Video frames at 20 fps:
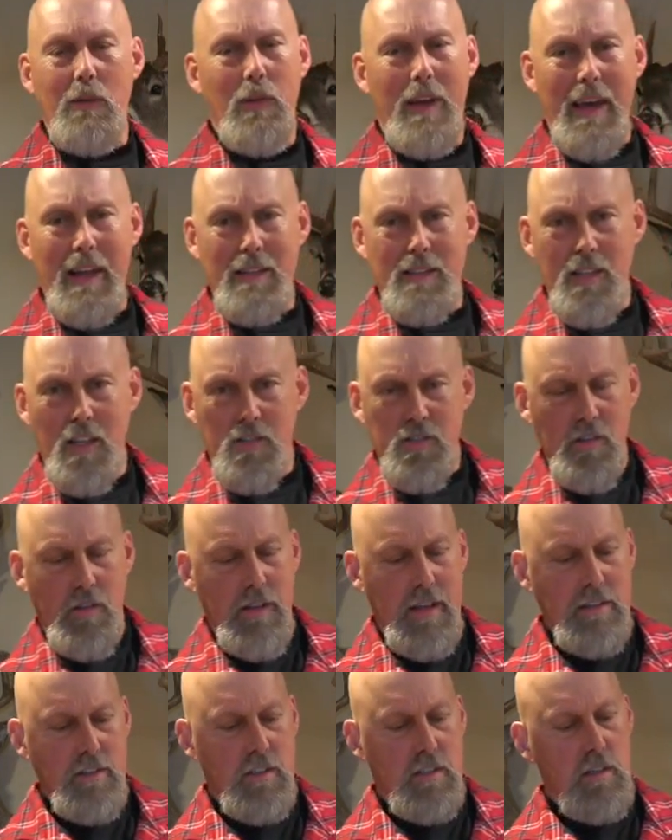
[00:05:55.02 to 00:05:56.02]
we kind of touched
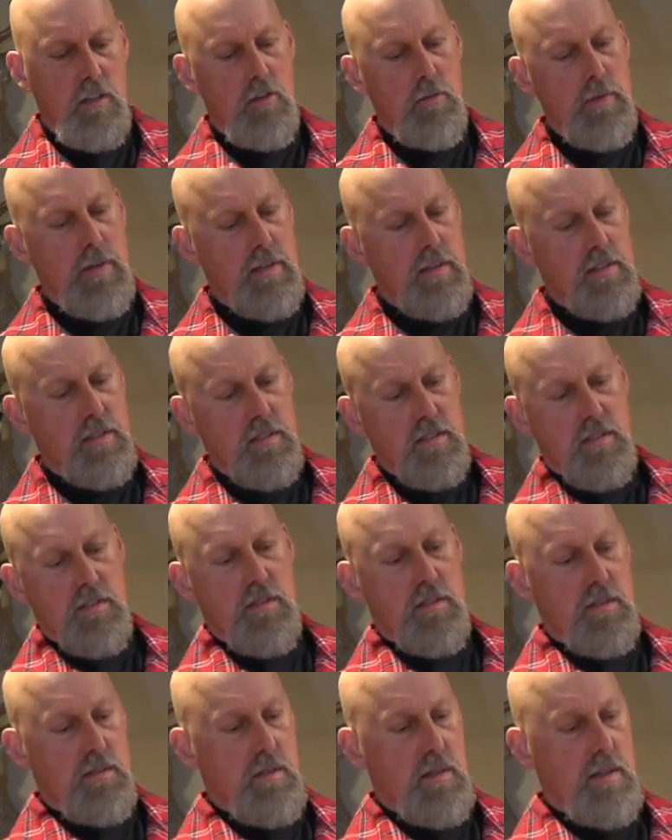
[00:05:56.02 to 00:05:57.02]
on that just a little bit. This
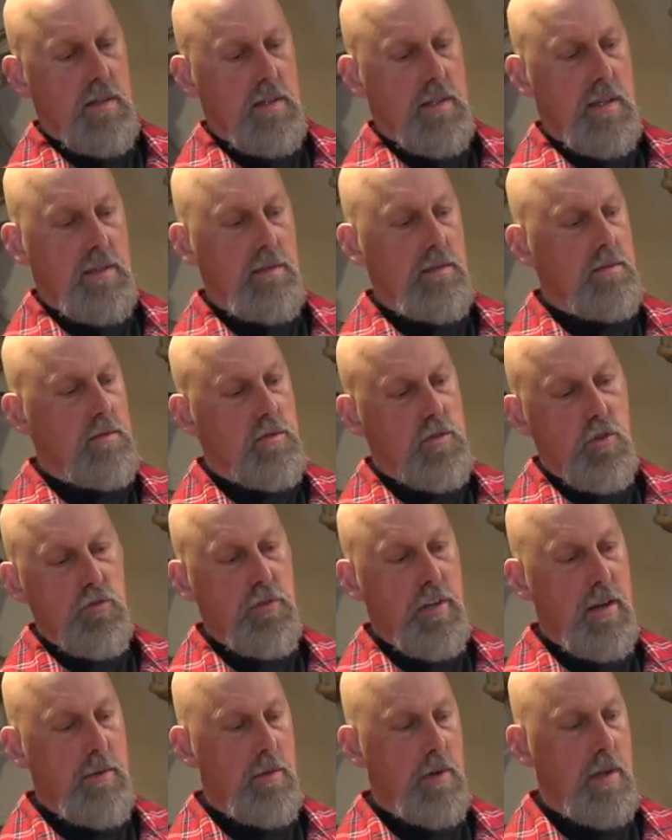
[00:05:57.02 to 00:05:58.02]
is true
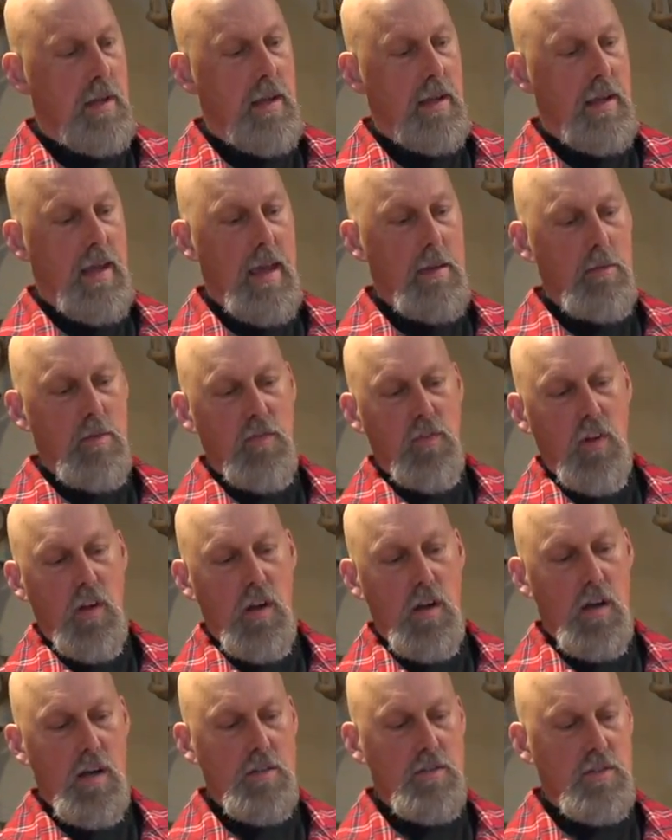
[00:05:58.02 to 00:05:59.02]

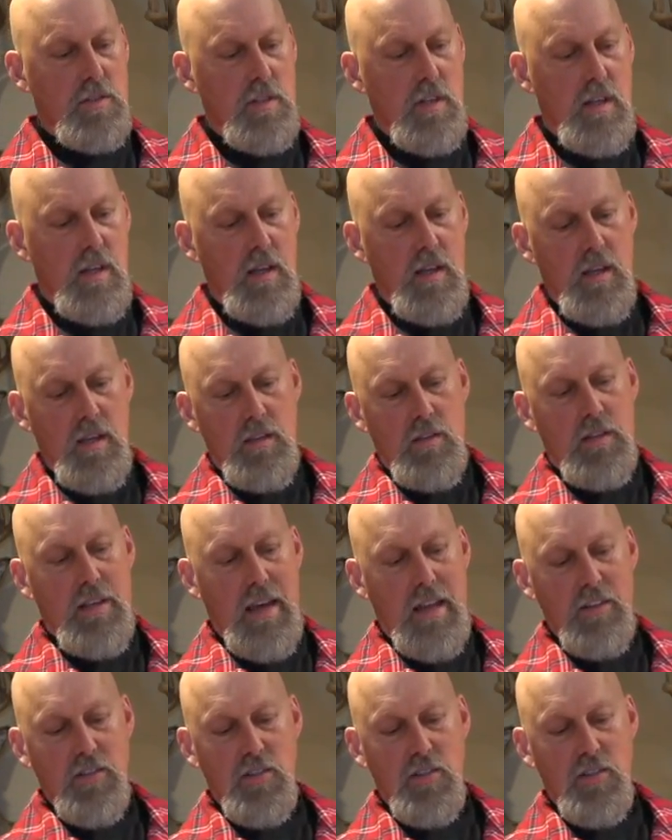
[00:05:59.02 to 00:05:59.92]
camouflage. You got a